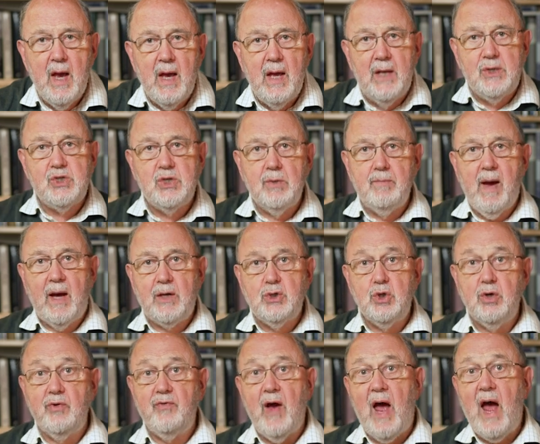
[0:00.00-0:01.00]
It's a
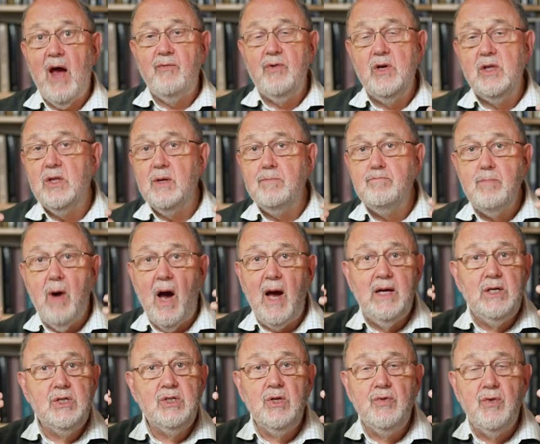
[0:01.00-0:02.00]
matter of having the
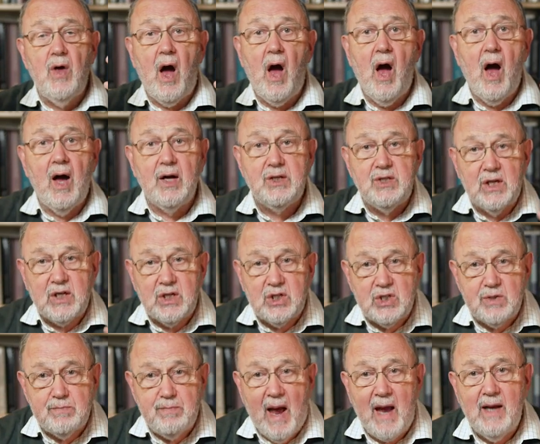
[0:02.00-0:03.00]
mind and the heart
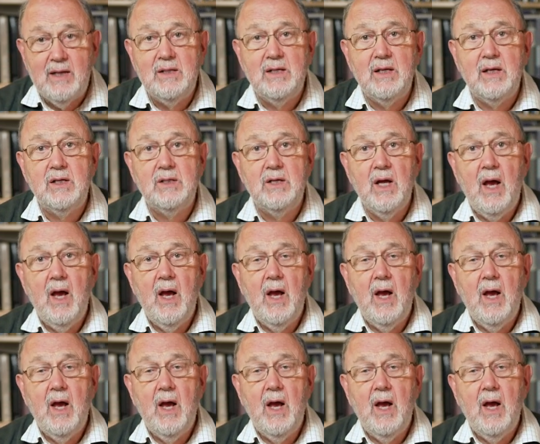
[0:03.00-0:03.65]
expanded